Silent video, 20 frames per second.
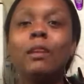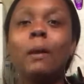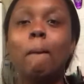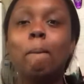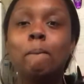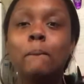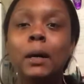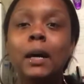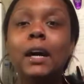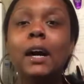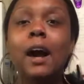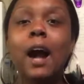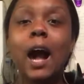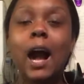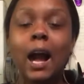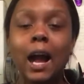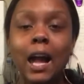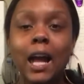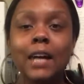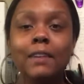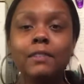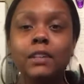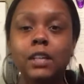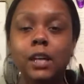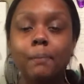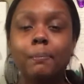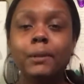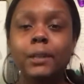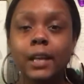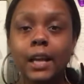But I have a
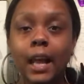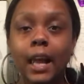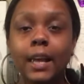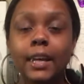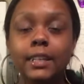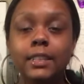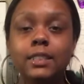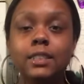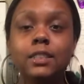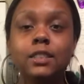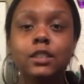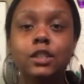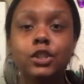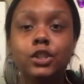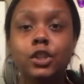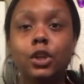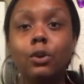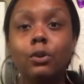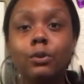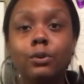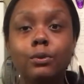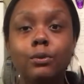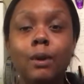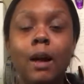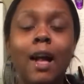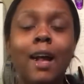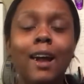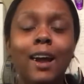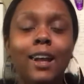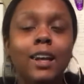couple of cakes to show you
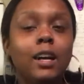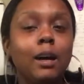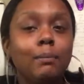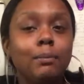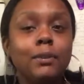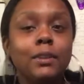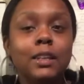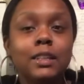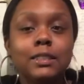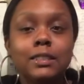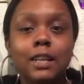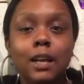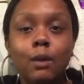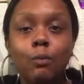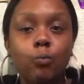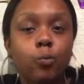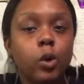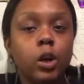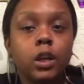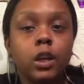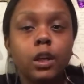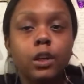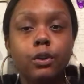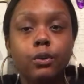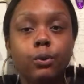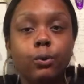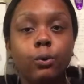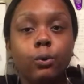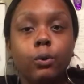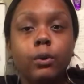and a couple of things that I'm working
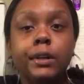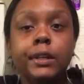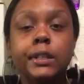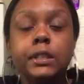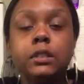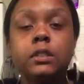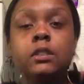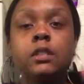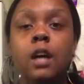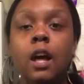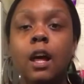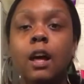on